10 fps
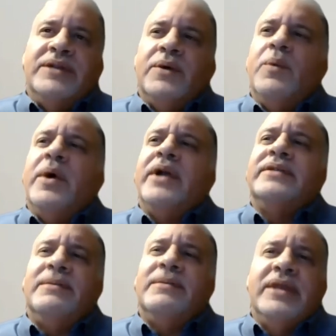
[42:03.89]
So what are
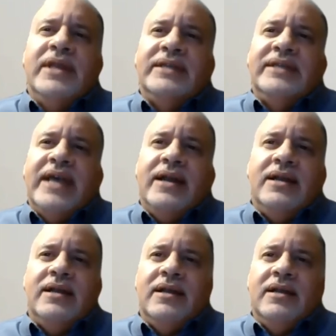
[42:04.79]
some of the things that,
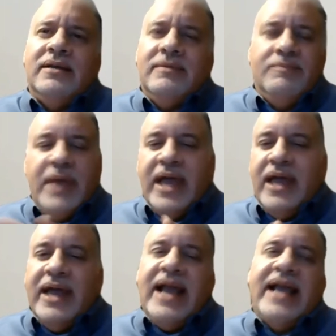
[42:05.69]

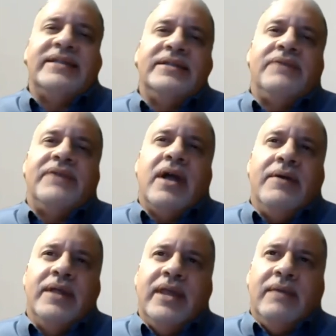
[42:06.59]
and I guess it's a
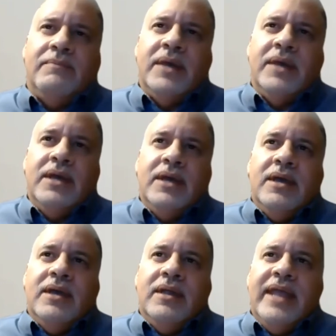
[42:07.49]
recurring theme,
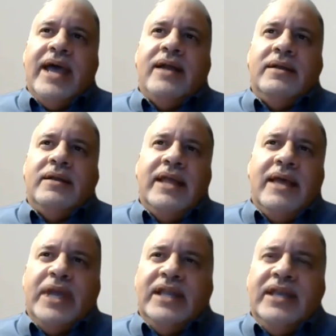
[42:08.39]
that
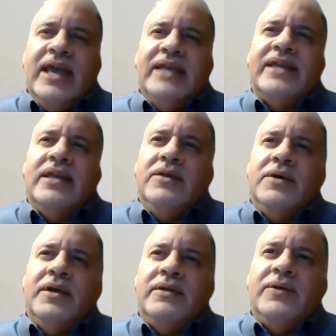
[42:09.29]
PTAs can
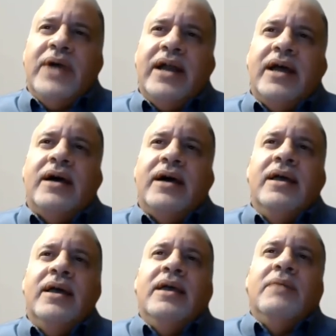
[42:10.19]
do to try to
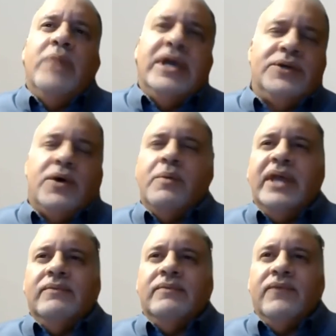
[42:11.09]
make sure
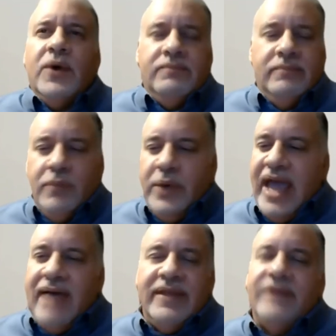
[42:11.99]
we
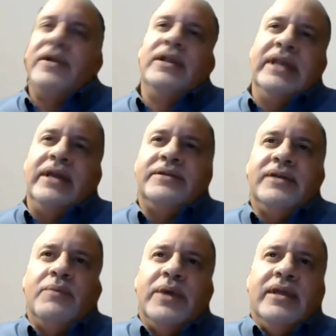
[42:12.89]
have different
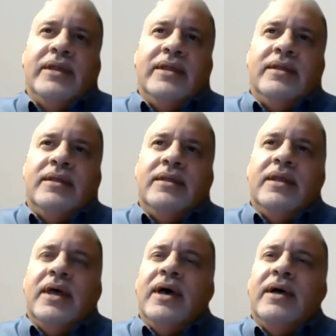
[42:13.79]
leadership within
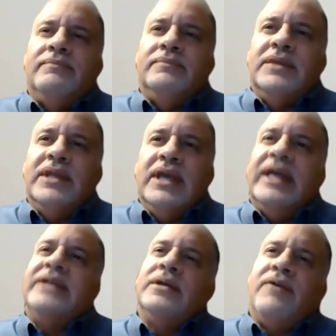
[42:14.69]
the
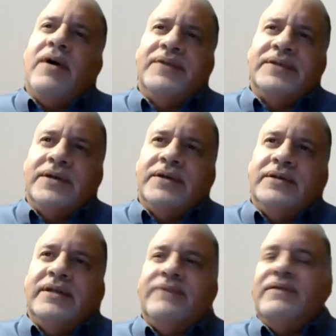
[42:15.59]
election of
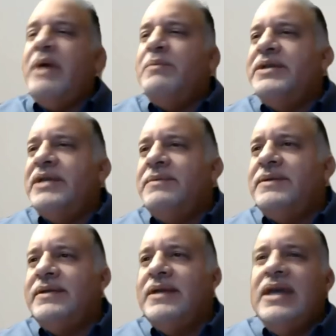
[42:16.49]
officers, different
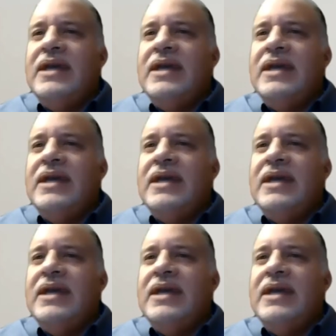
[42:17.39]
memberships,